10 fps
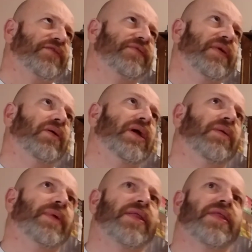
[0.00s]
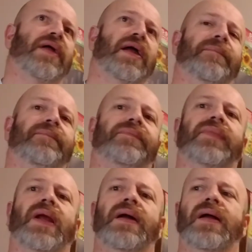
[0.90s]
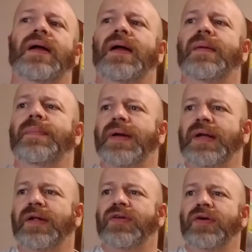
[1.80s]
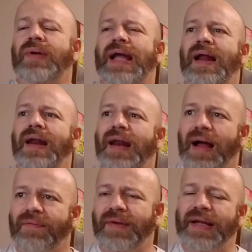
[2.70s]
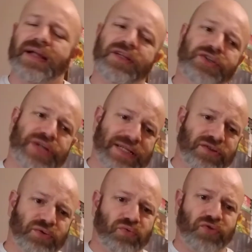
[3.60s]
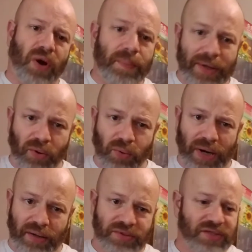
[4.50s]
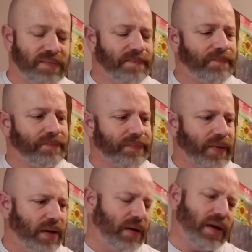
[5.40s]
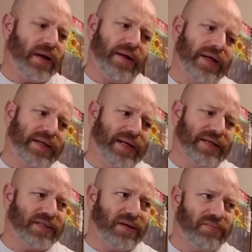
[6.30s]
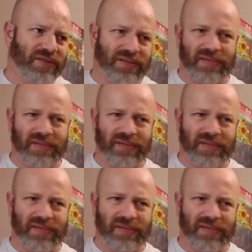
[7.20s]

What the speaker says: feel a little bit thin, but you do get lovely, gentle, tropical notes in this. A